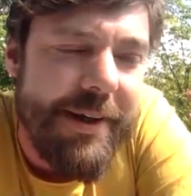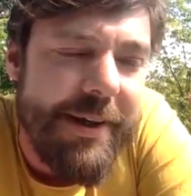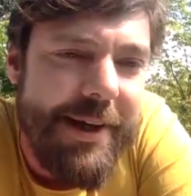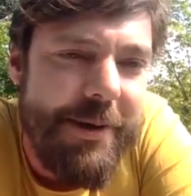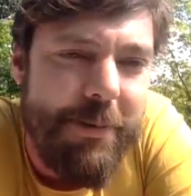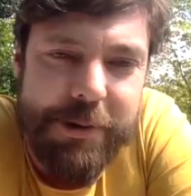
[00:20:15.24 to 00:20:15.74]

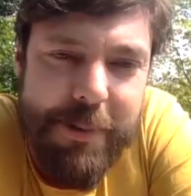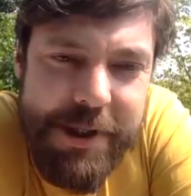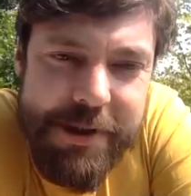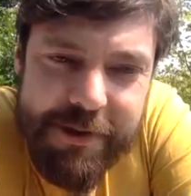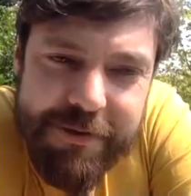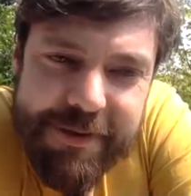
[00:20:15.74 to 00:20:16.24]
it was
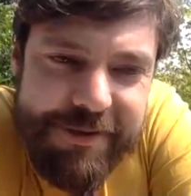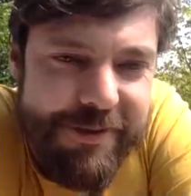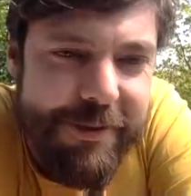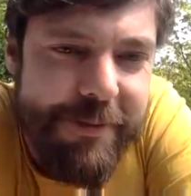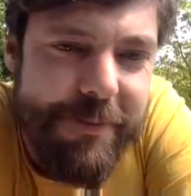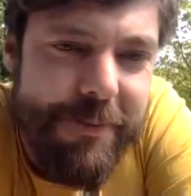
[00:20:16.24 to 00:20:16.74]
massive.
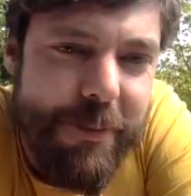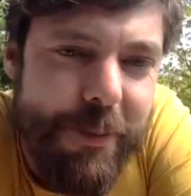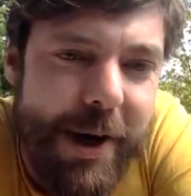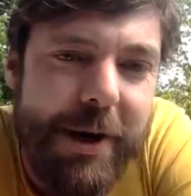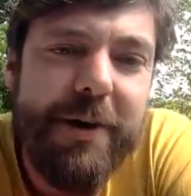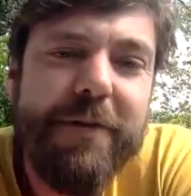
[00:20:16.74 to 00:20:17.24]

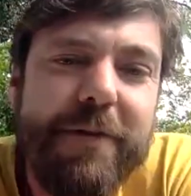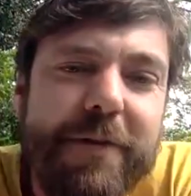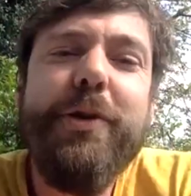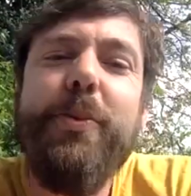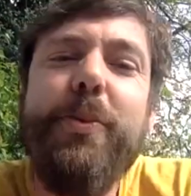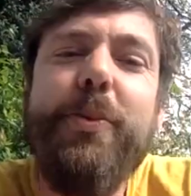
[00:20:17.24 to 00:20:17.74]
Where if you
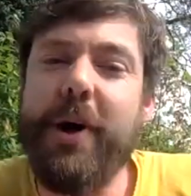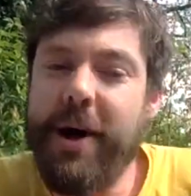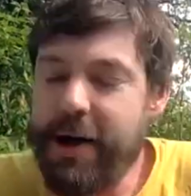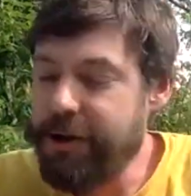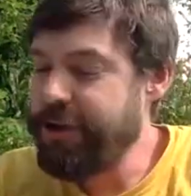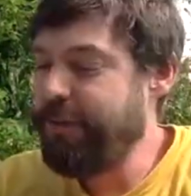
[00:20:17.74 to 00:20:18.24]
would
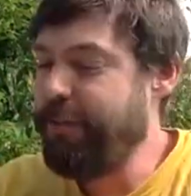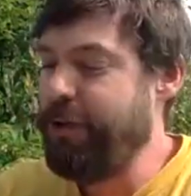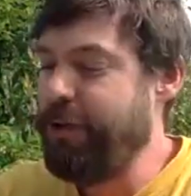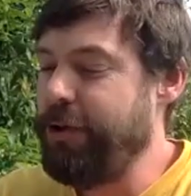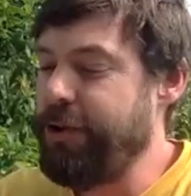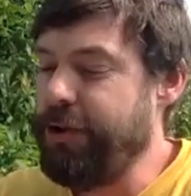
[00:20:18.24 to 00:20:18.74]
ask
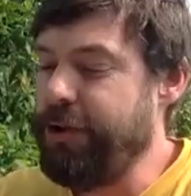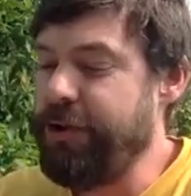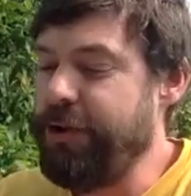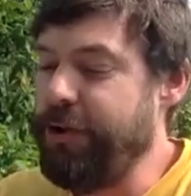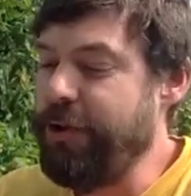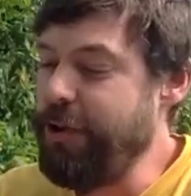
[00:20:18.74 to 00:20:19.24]
persons
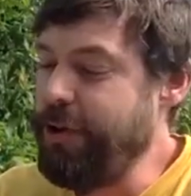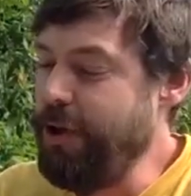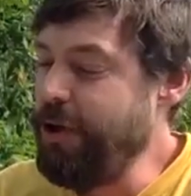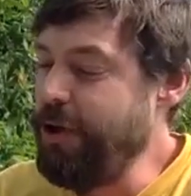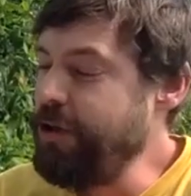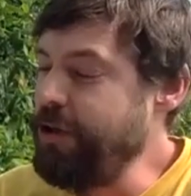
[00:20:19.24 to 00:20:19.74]

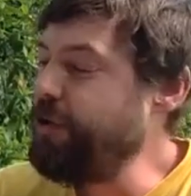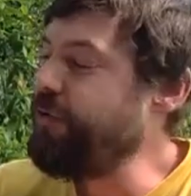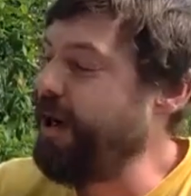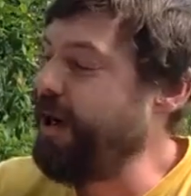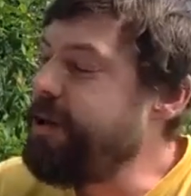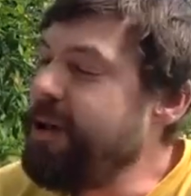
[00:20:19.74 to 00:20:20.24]
to try
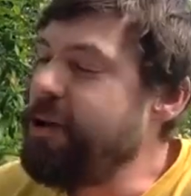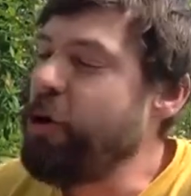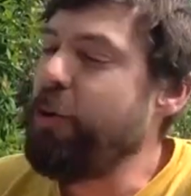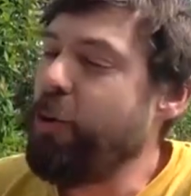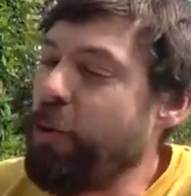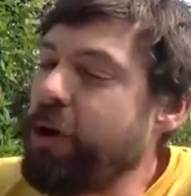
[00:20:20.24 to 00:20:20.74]
to
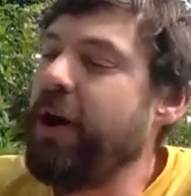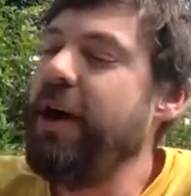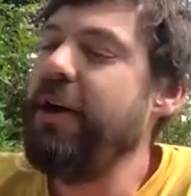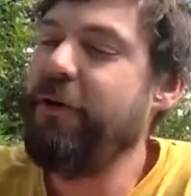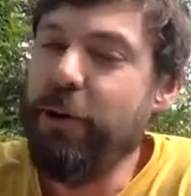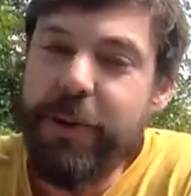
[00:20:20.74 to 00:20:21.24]
determine what
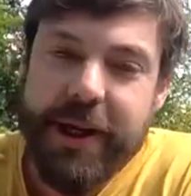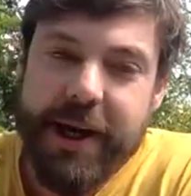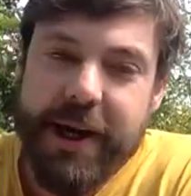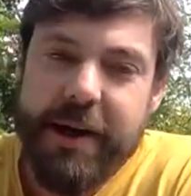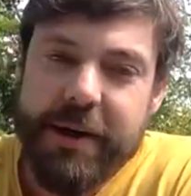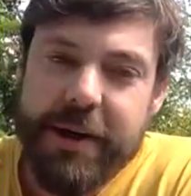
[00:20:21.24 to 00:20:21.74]
life could be
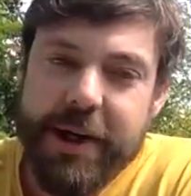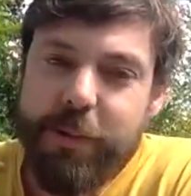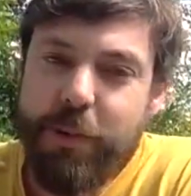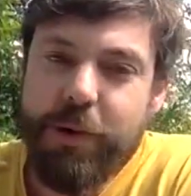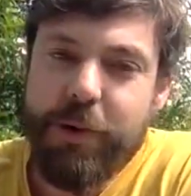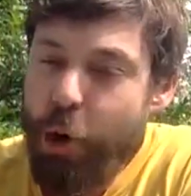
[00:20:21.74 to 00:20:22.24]
there, it
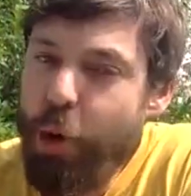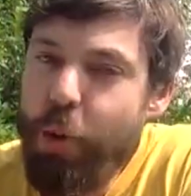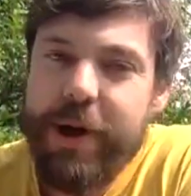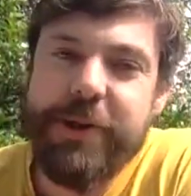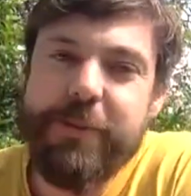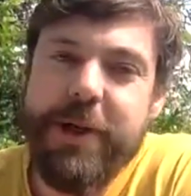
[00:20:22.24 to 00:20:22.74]
would
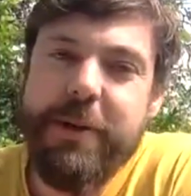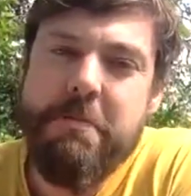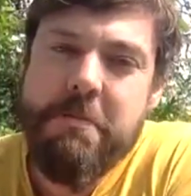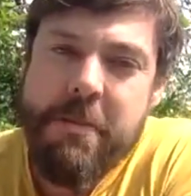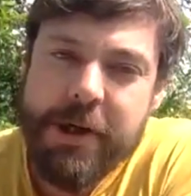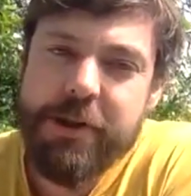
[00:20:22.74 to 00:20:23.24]
always be
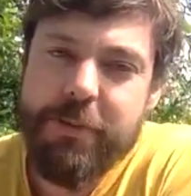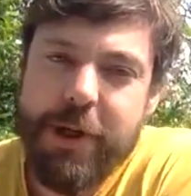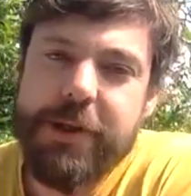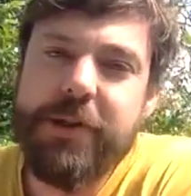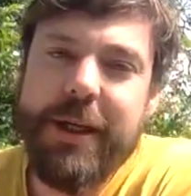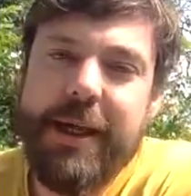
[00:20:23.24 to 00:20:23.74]
much,
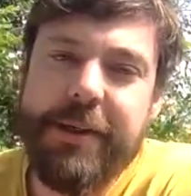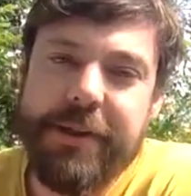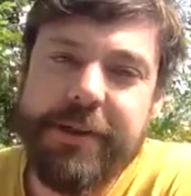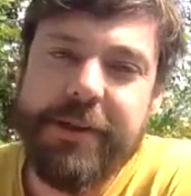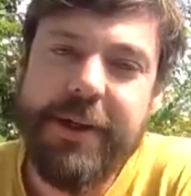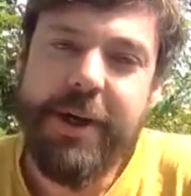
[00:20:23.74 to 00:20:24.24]
much
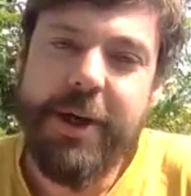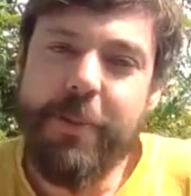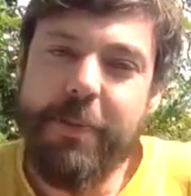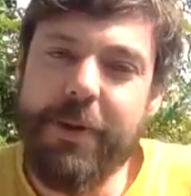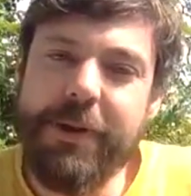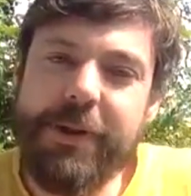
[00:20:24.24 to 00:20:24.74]
less.
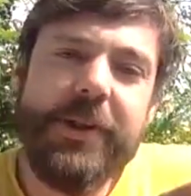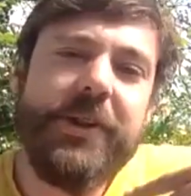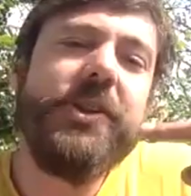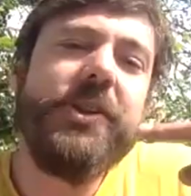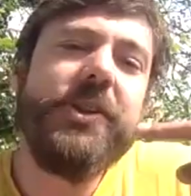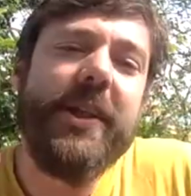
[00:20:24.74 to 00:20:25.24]
But this
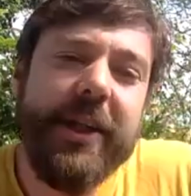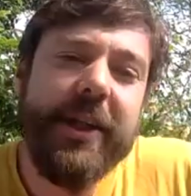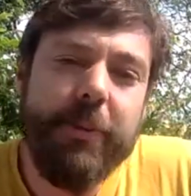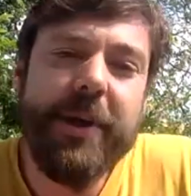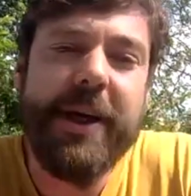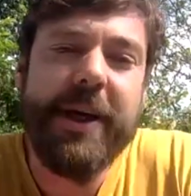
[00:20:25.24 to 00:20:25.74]
is a little
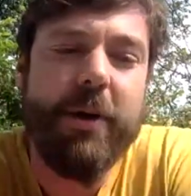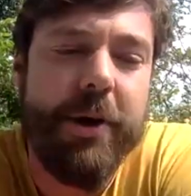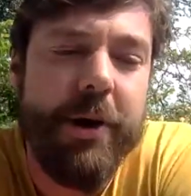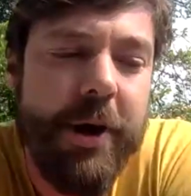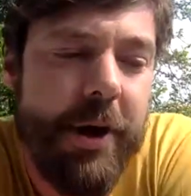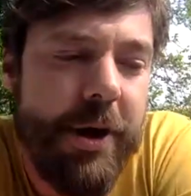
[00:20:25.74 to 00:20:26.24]
bit our
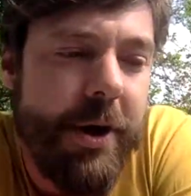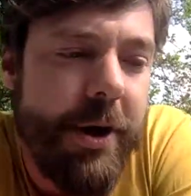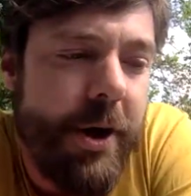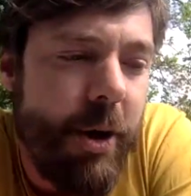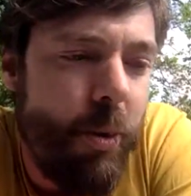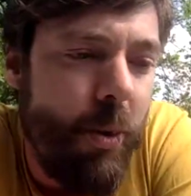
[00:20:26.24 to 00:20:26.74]

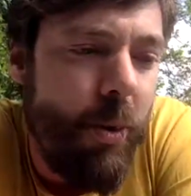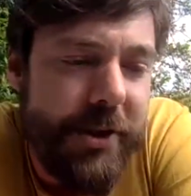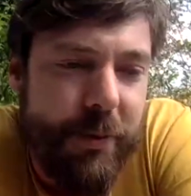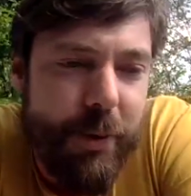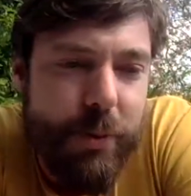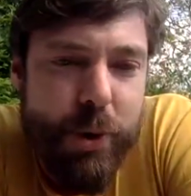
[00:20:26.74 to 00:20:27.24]

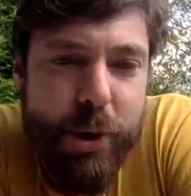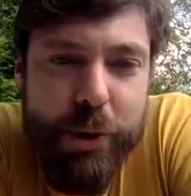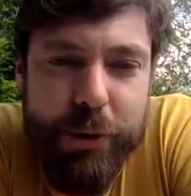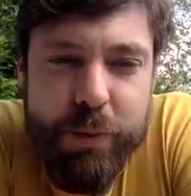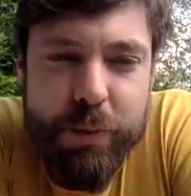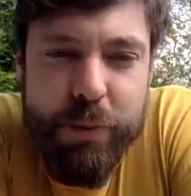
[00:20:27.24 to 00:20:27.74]
Western
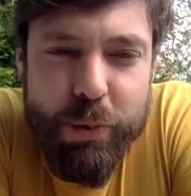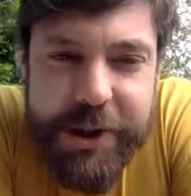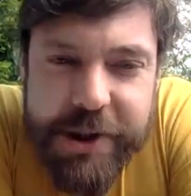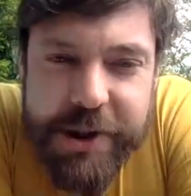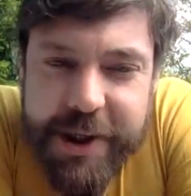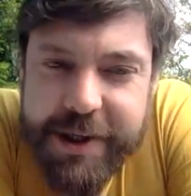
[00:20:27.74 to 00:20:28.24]
world
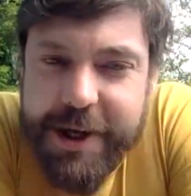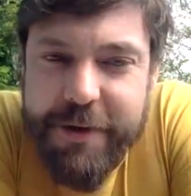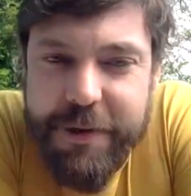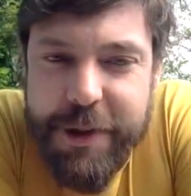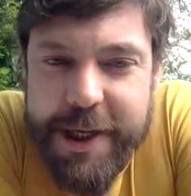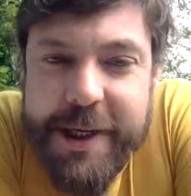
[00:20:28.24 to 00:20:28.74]
risk kind of
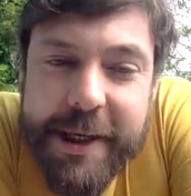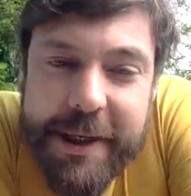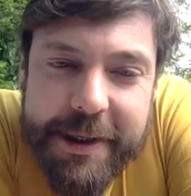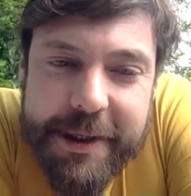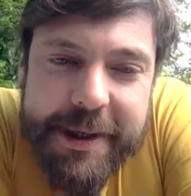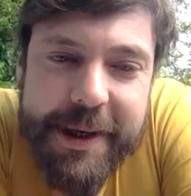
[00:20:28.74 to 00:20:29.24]
thinking.
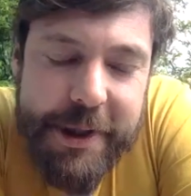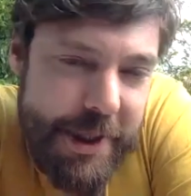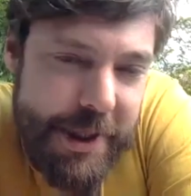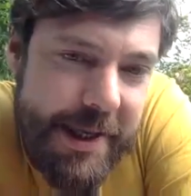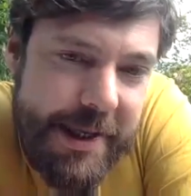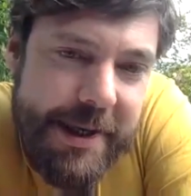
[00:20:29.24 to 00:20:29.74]
And I
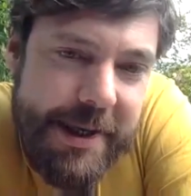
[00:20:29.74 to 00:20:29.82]
think